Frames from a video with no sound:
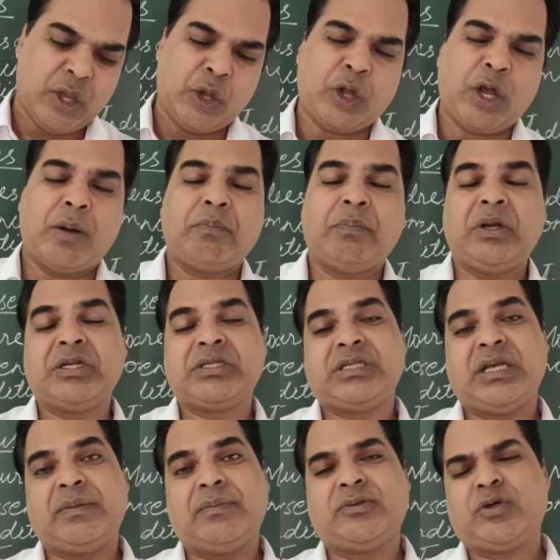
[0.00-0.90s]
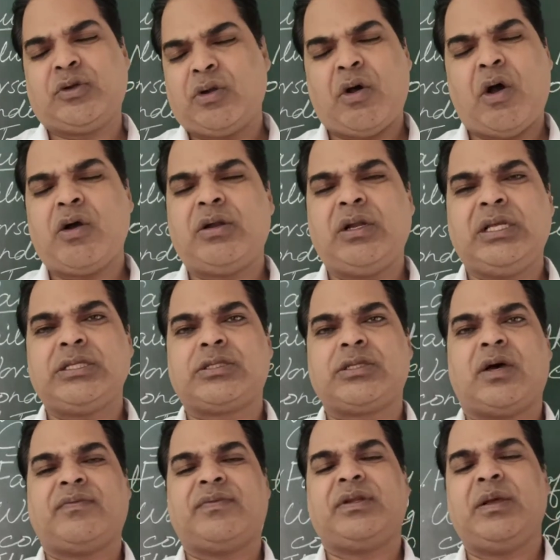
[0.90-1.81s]
complete so long
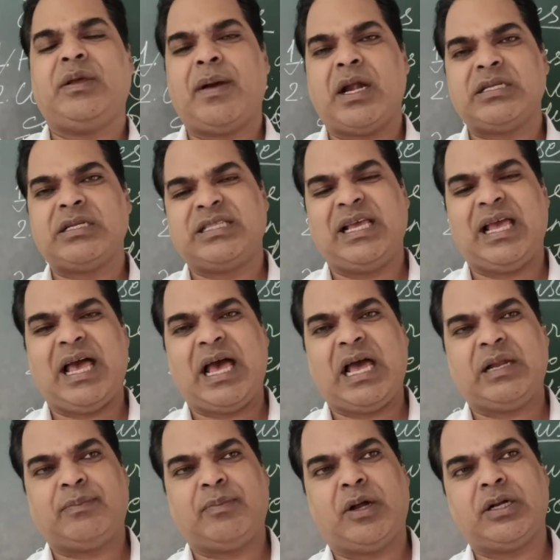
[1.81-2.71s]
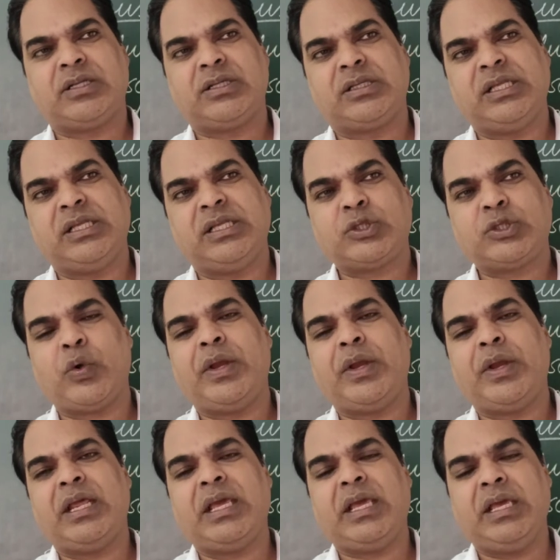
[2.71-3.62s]
list of demands they had, but this
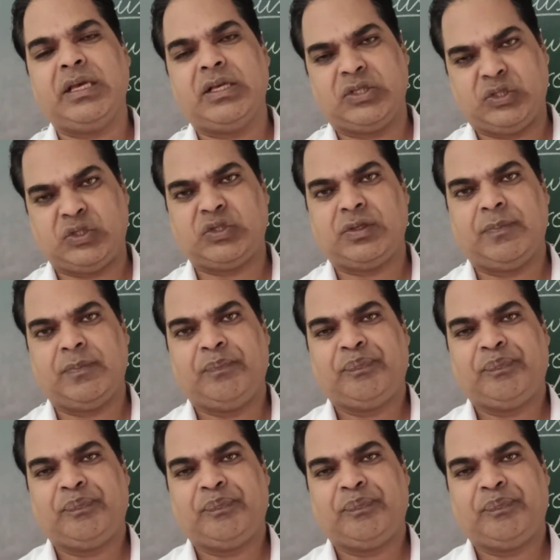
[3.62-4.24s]
20 years,